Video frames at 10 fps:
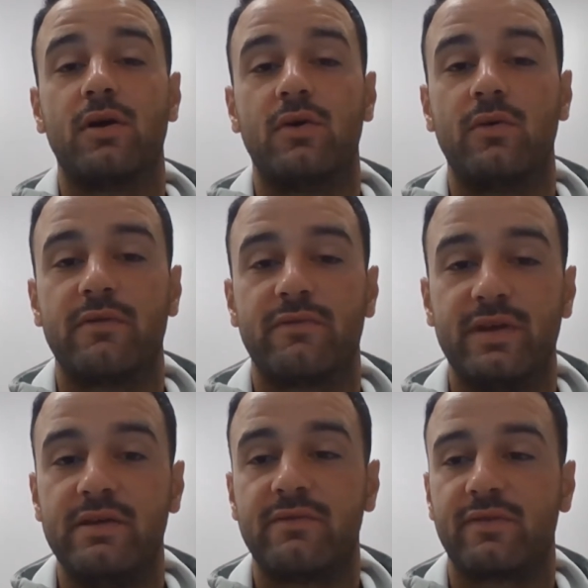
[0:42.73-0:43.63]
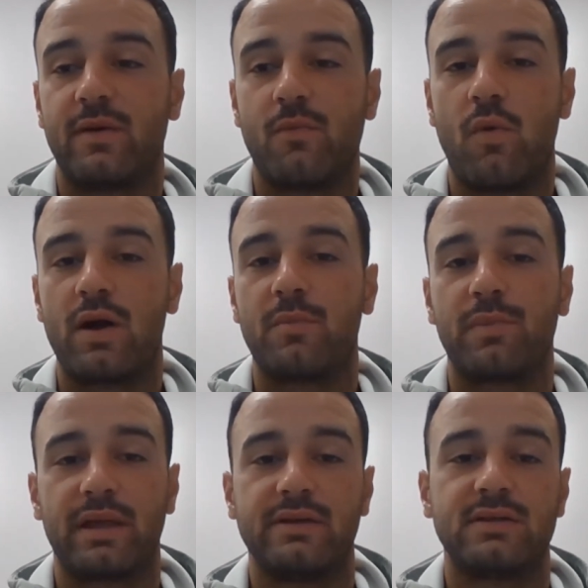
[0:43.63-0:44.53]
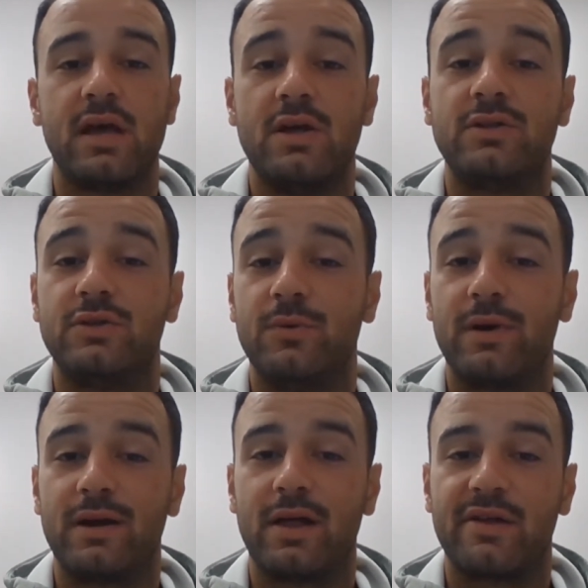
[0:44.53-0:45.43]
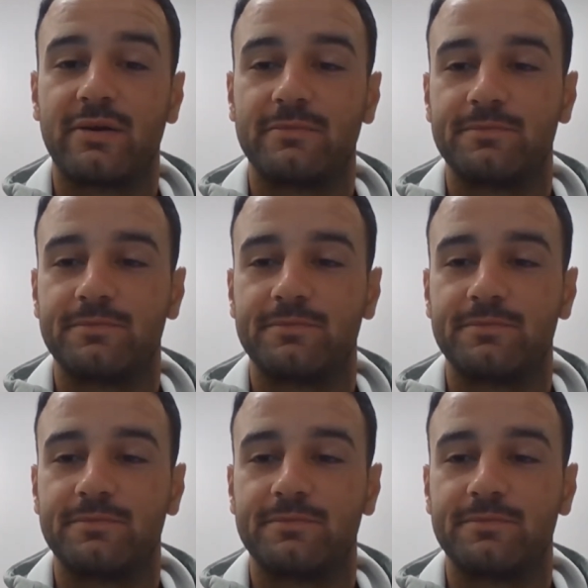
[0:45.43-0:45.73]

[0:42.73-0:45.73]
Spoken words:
own feet from one place to another.